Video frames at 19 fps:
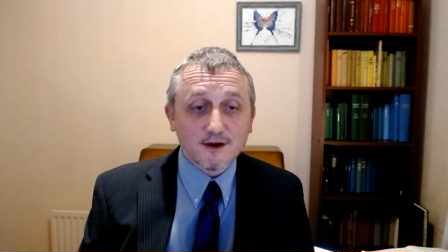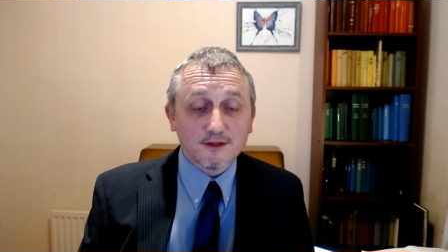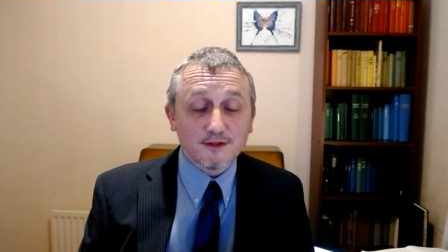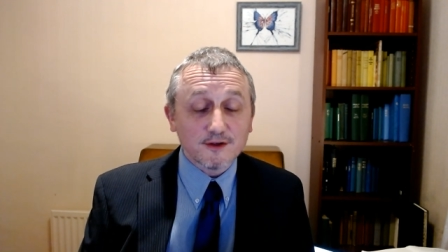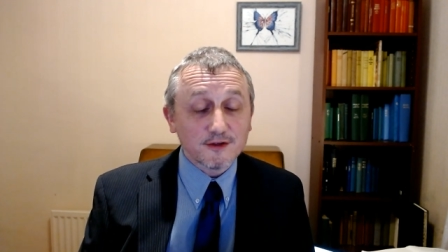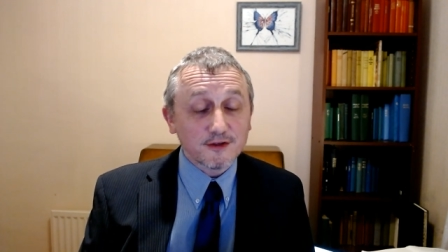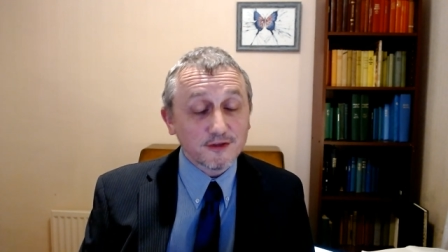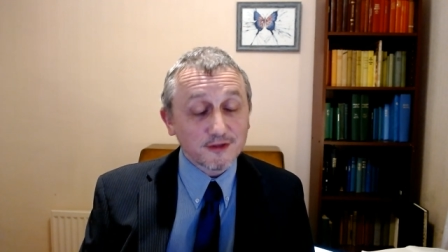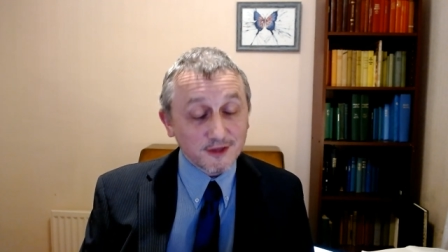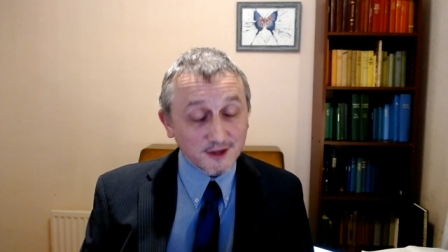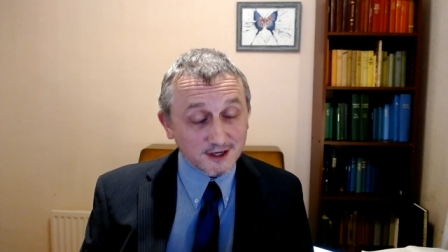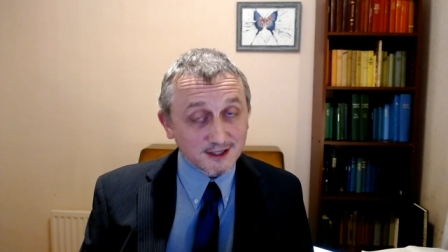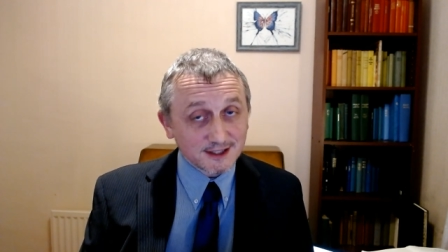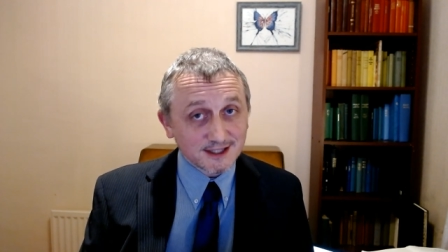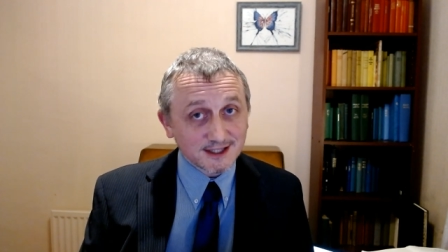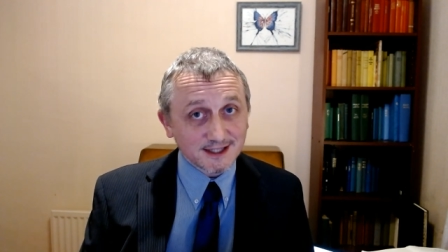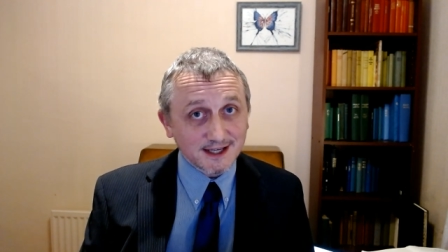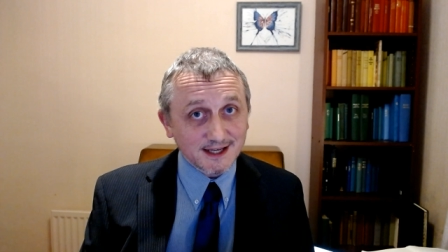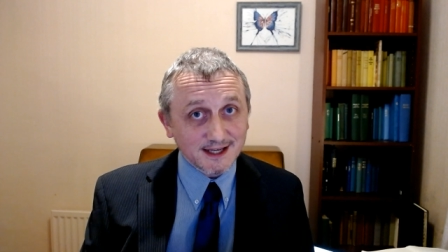The third
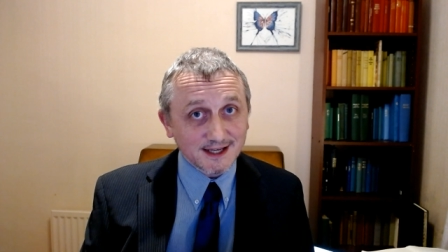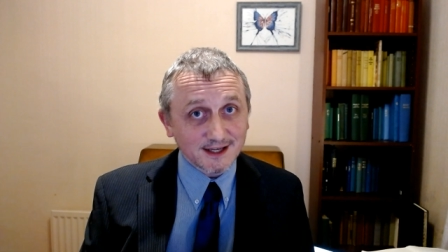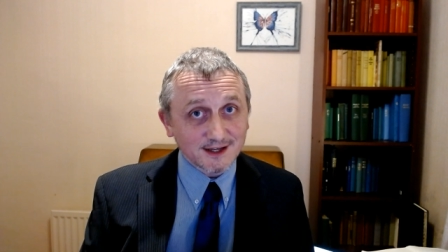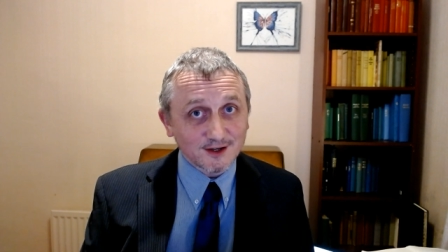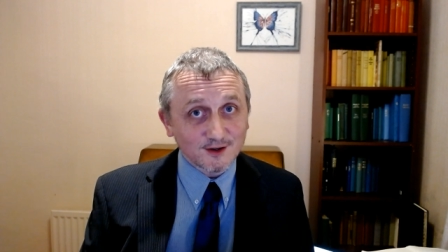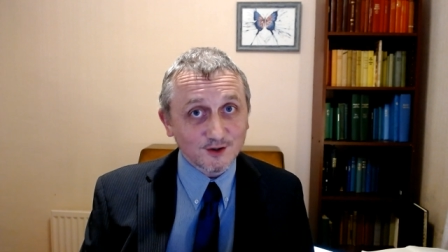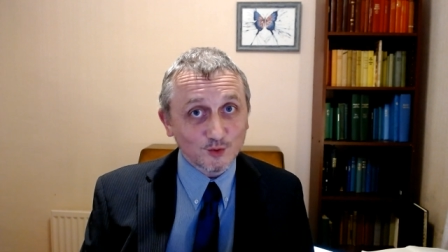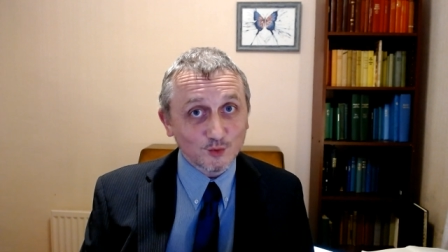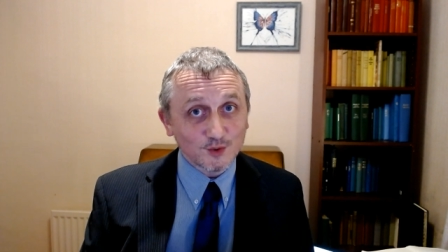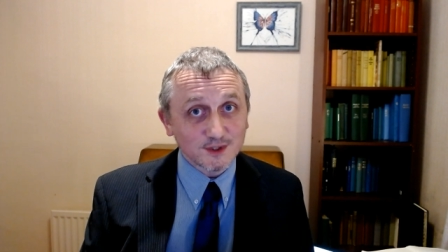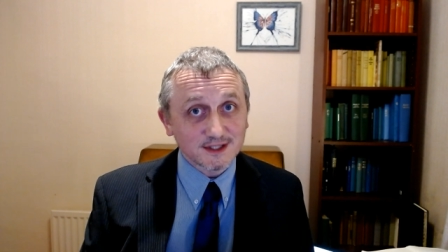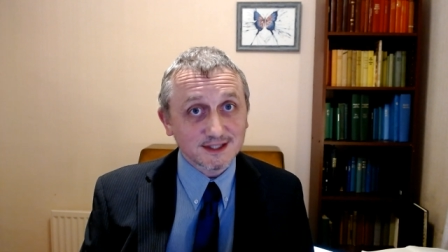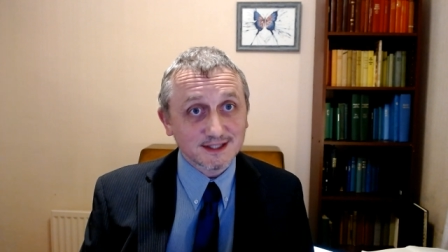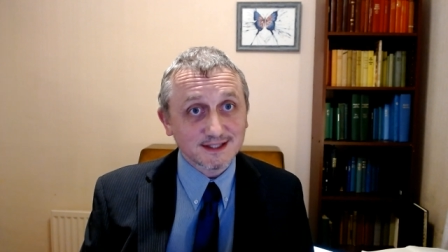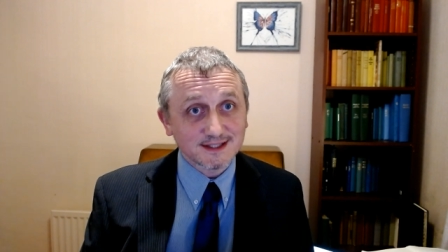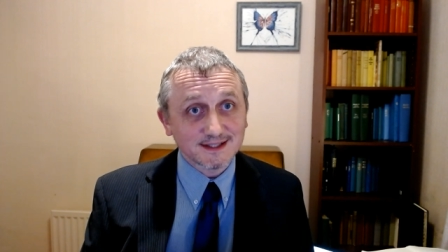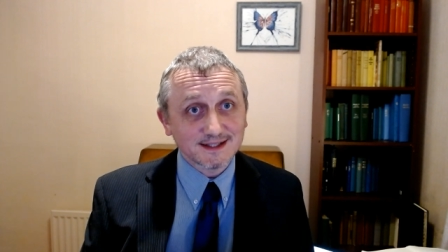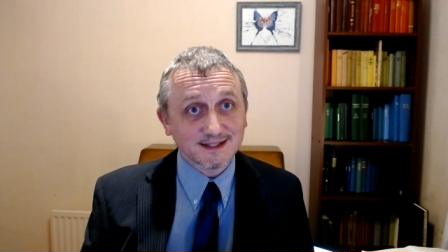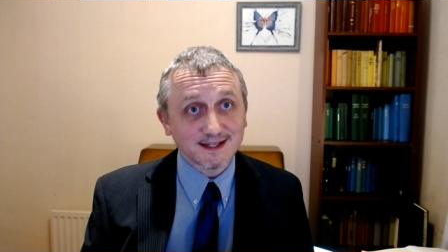thing,
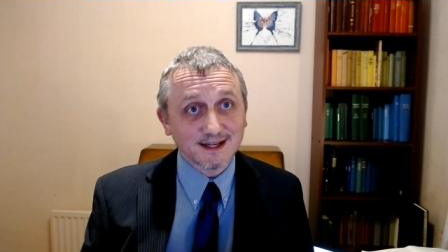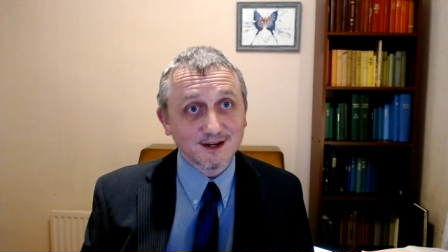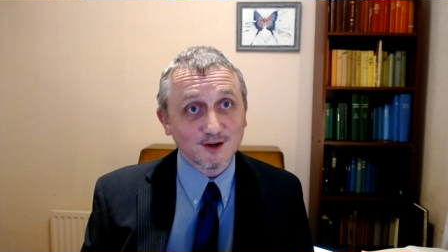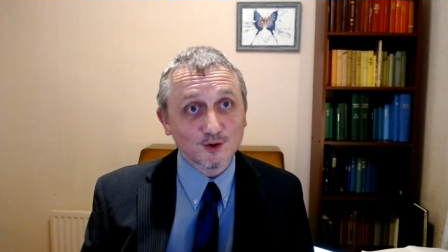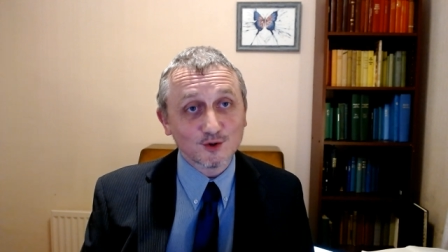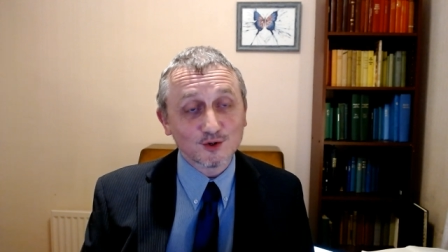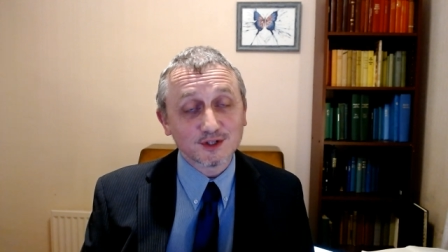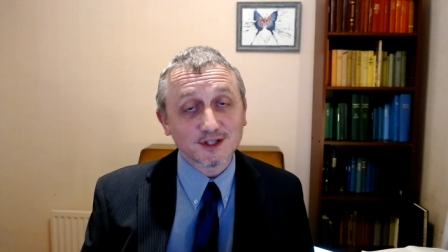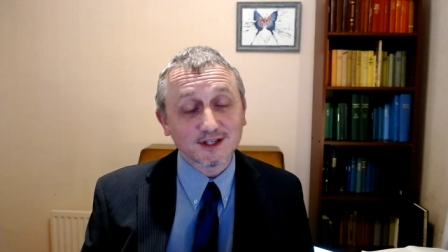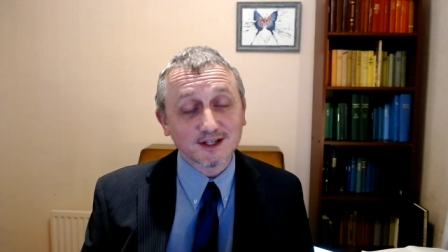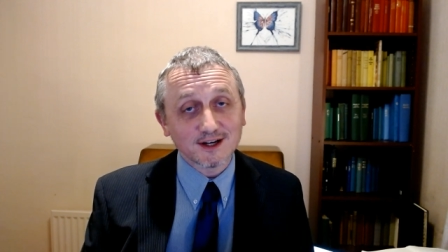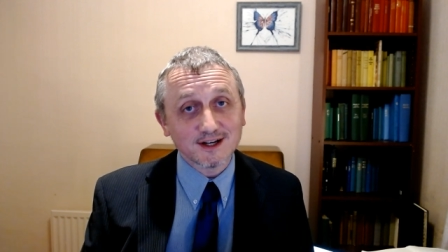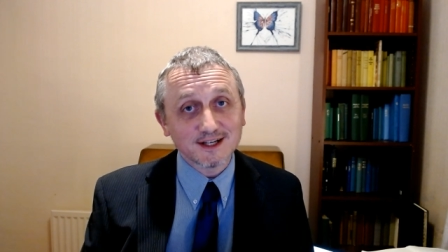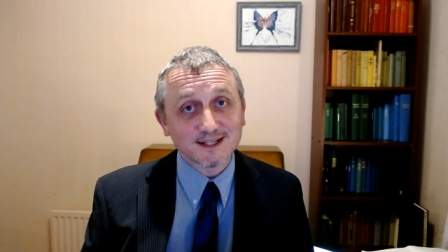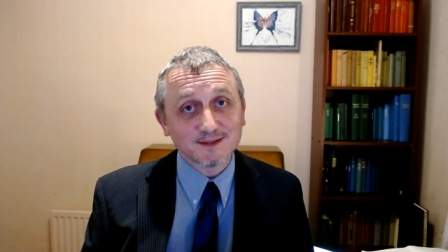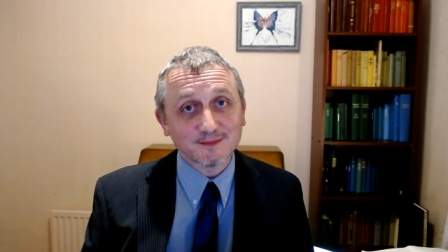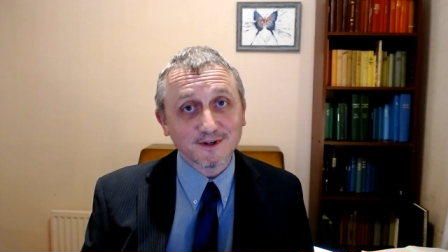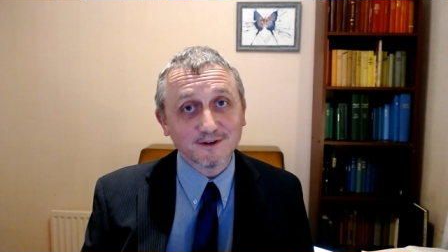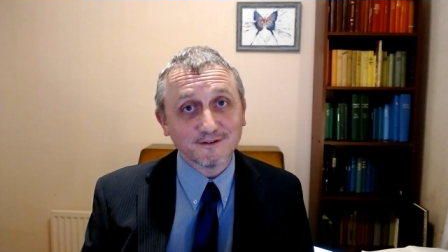which also
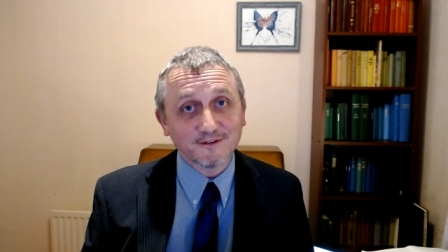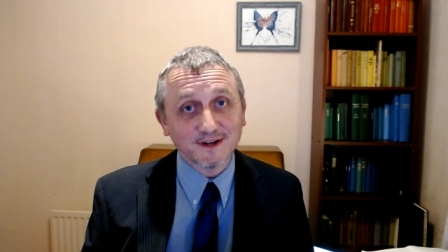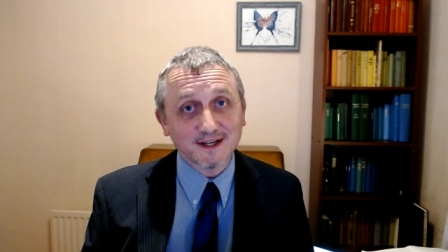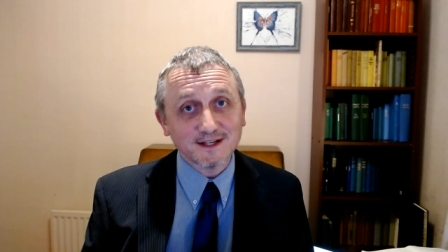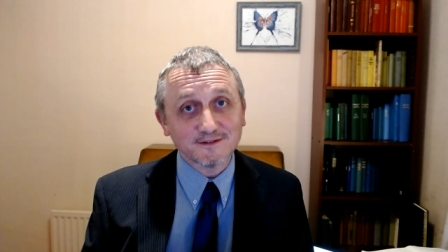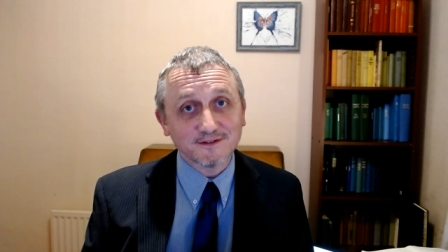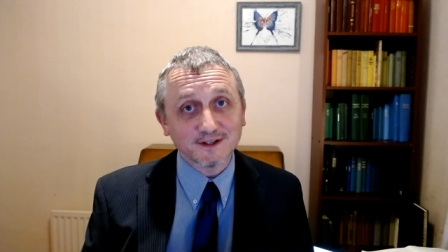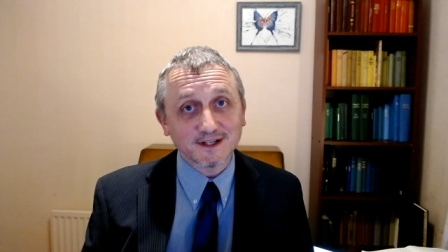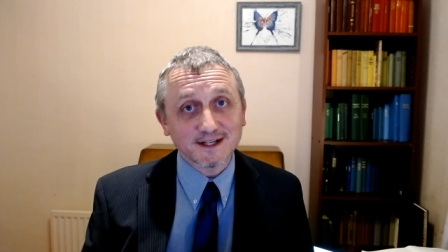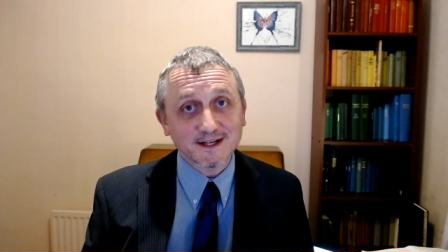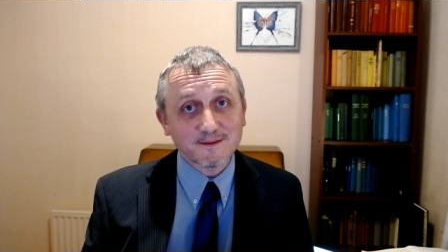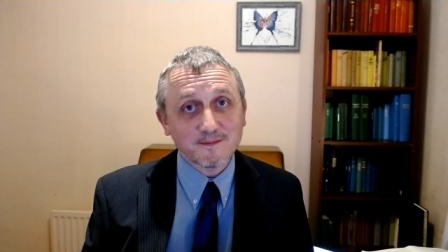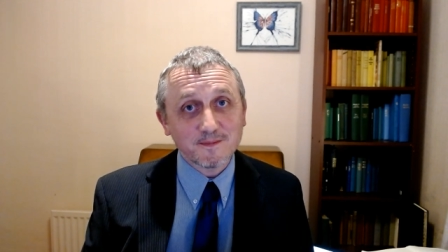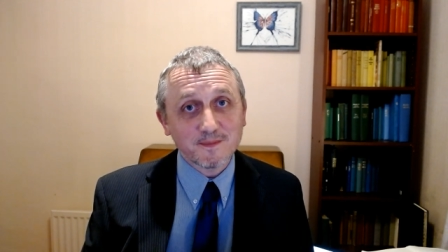goes in my favour,